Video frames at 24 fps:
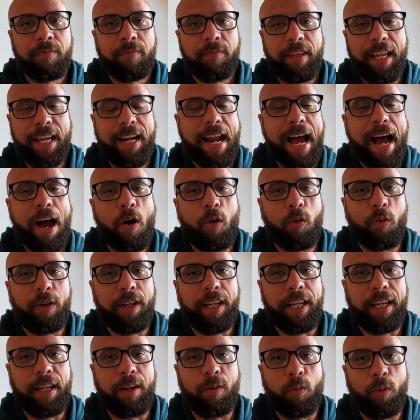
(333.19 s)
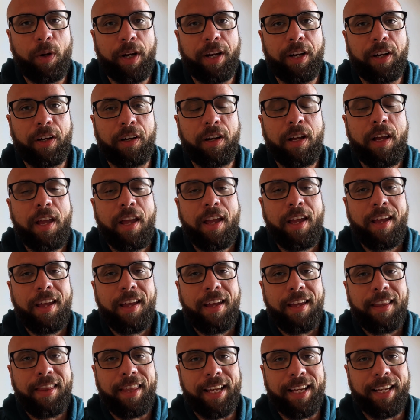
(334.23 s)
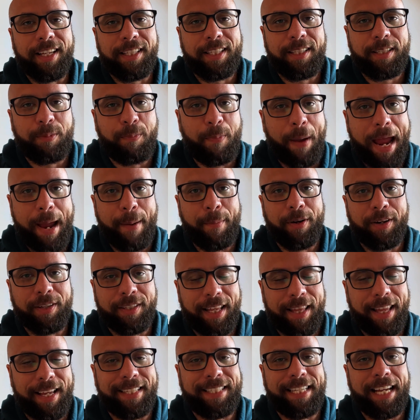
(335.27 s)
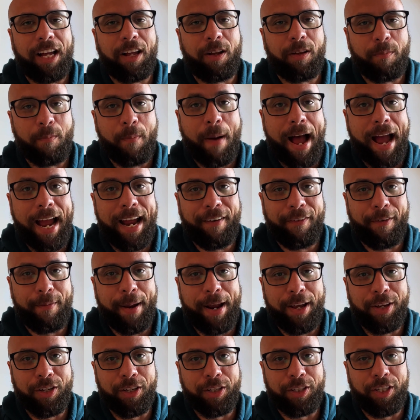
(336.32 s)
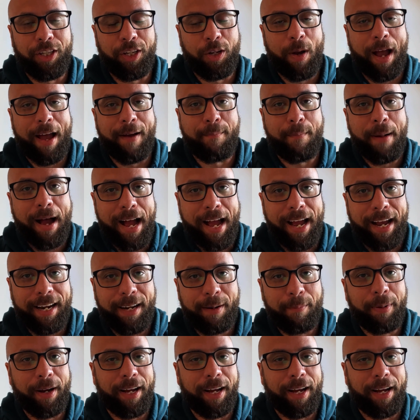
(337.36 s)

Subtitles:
then not only will the spammers that they sell my information to have mine,